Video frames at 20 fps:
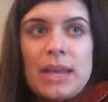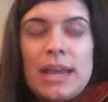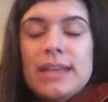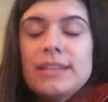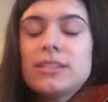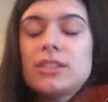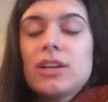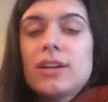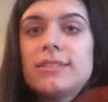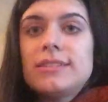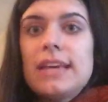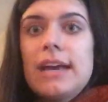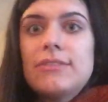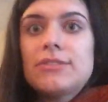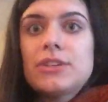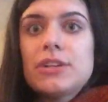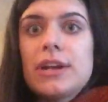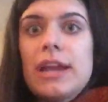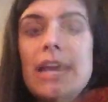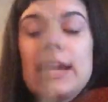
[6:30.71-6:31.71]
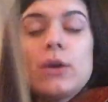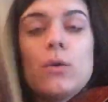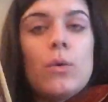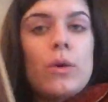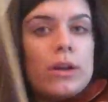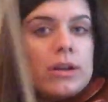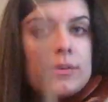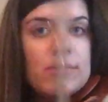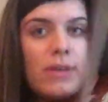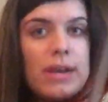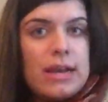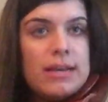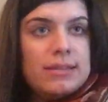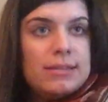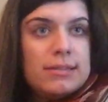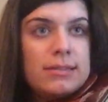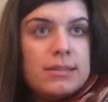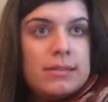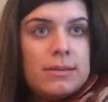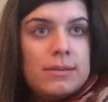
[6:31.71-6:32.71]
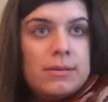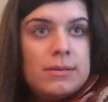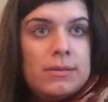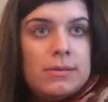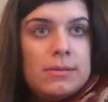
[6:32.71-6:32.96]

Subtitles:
It starts after a quarter rest.